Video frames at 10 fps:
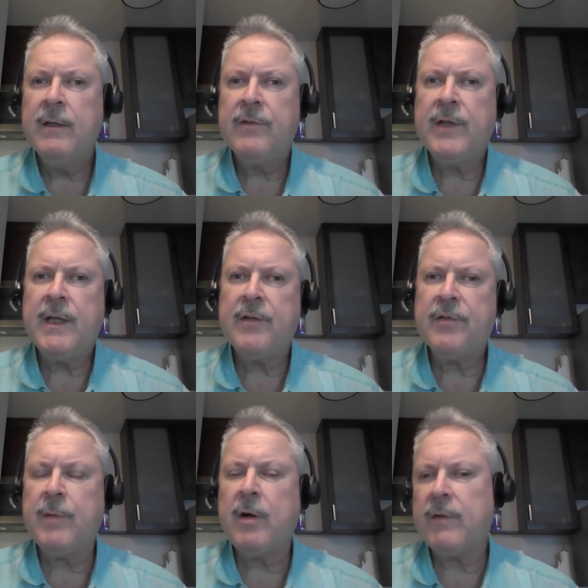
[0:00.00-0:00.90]
say I hit a
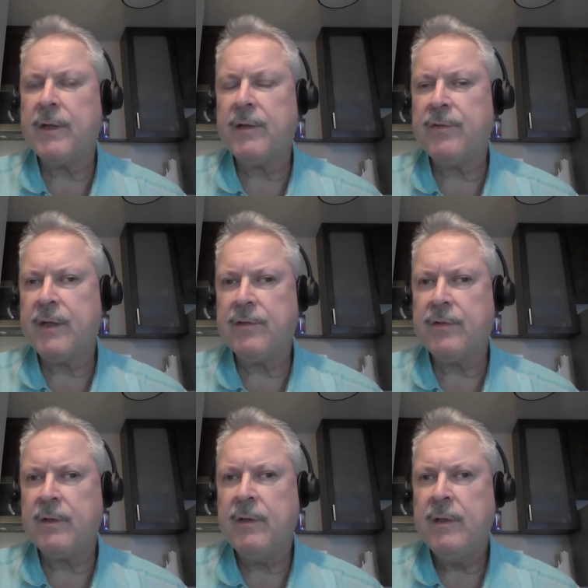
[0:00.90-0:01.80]
small
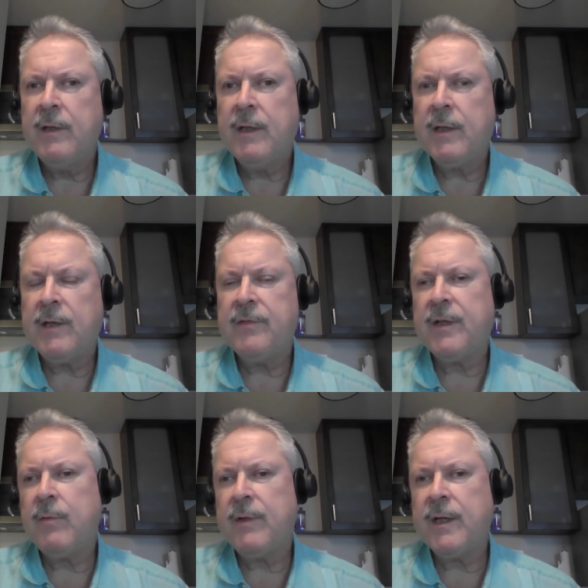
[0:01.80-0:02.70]
organization and I say,
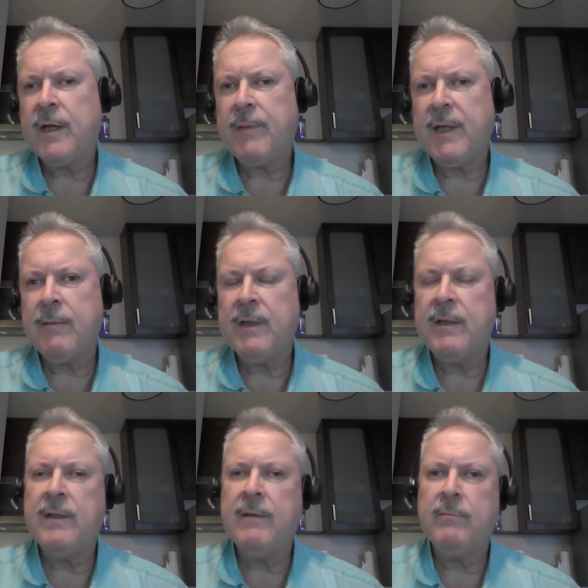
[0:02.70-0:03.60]
well, you got to pay
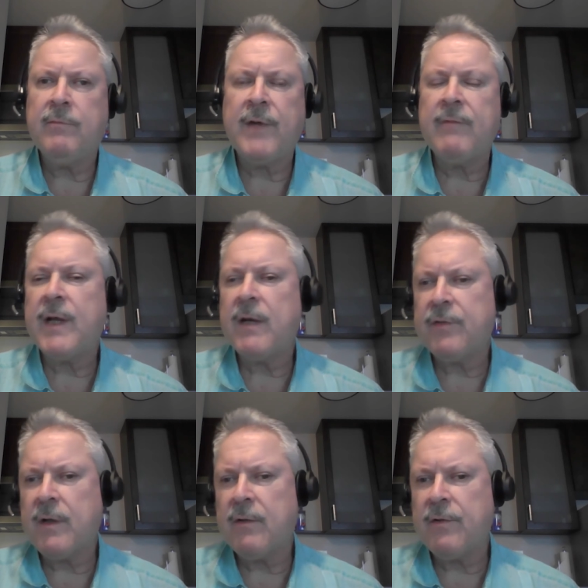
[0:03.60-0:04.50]
me
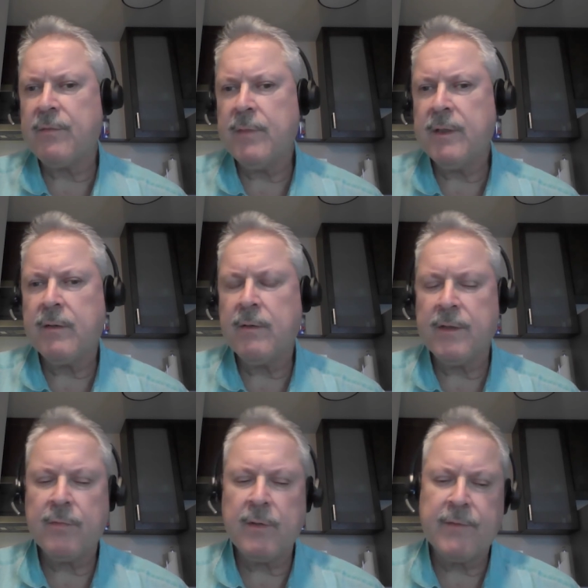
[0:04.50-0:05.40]
$5,000 in Bitcoins.
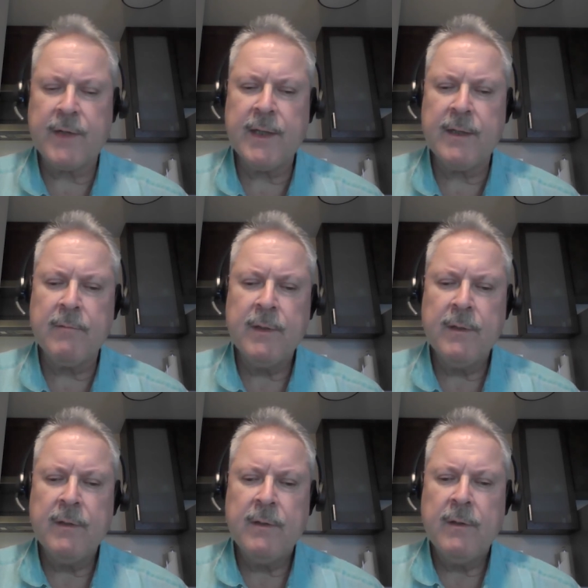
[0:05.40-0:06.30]
Well, if I hit
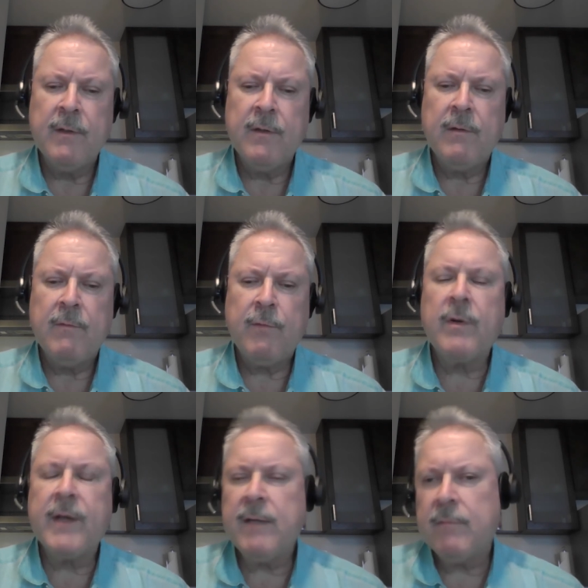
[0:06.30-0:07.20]

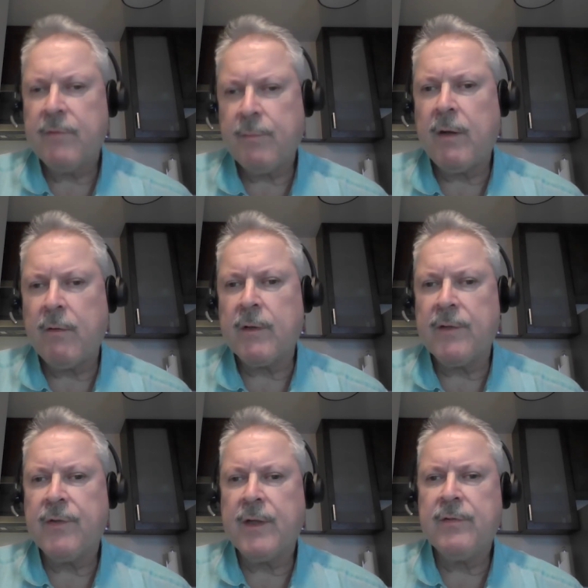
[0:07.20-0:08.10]
40 small
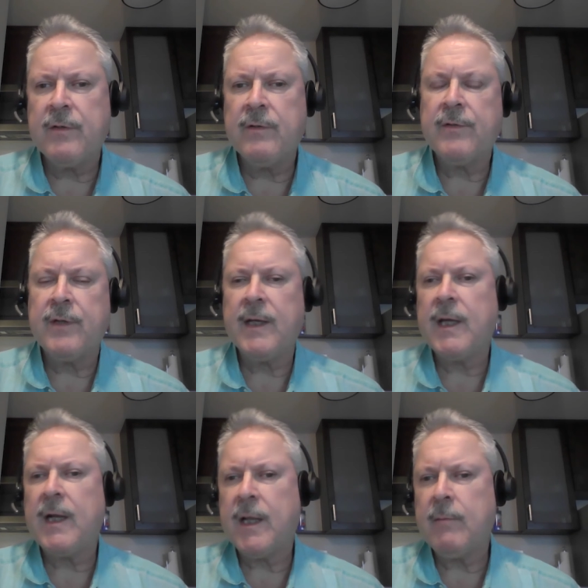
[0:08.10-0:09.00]
organizations and I got a
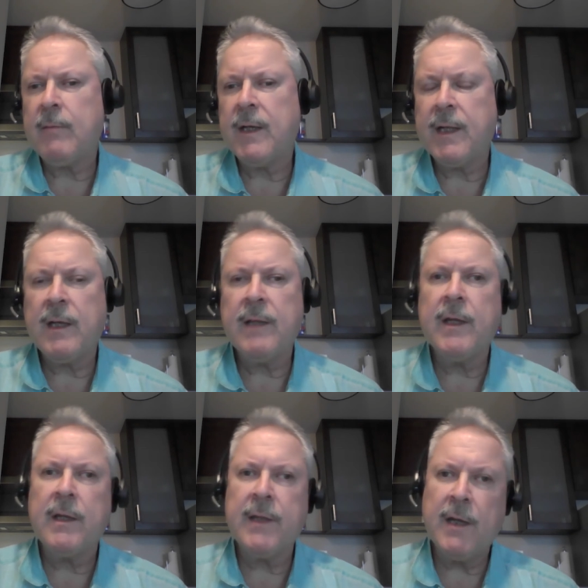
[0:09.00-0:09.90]
lot of money. And then
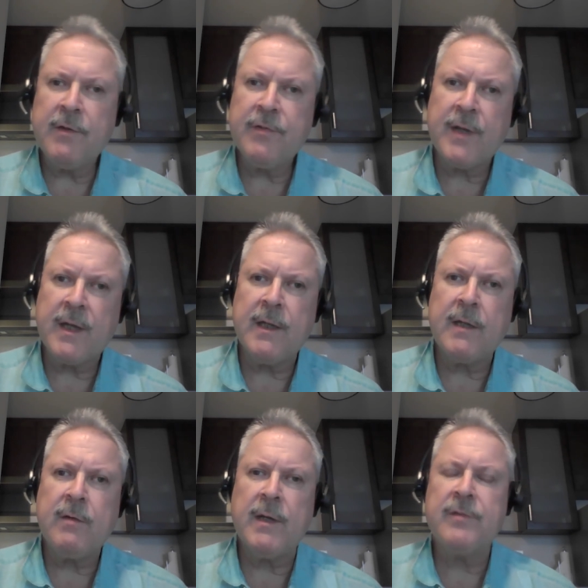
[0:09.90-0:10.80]
on the other side of the
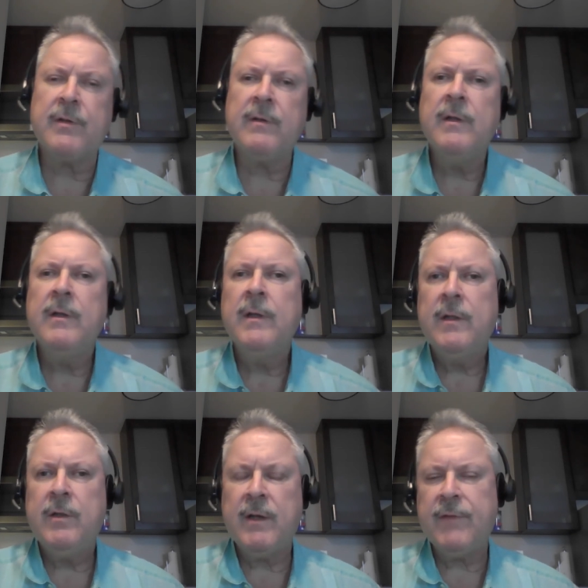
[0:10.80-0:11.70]
equation,
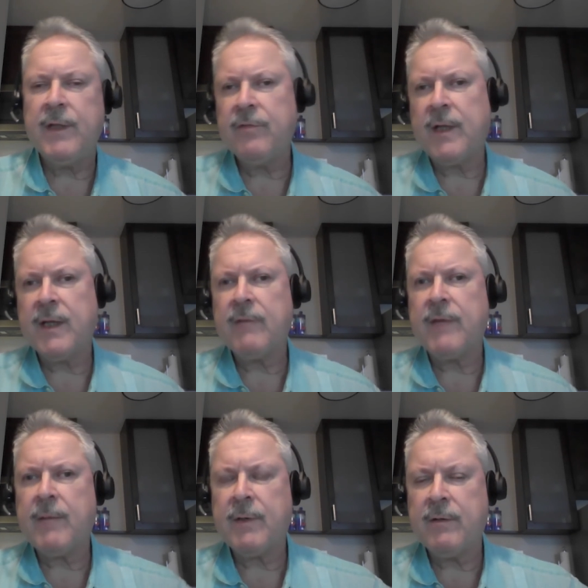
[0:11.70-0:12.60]
you have things like have
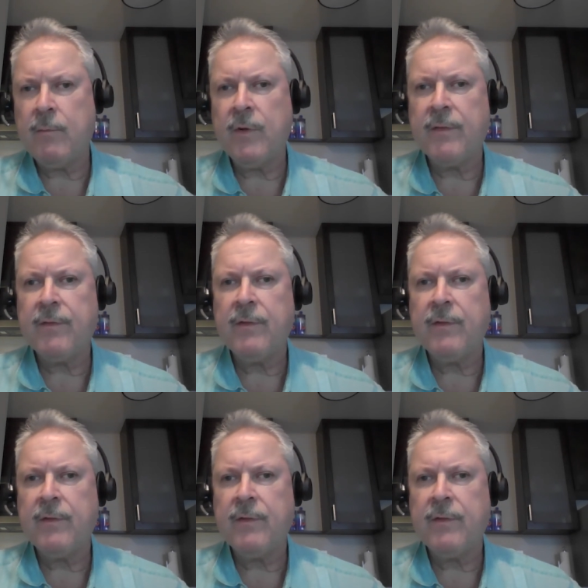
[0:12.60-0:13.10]
happened with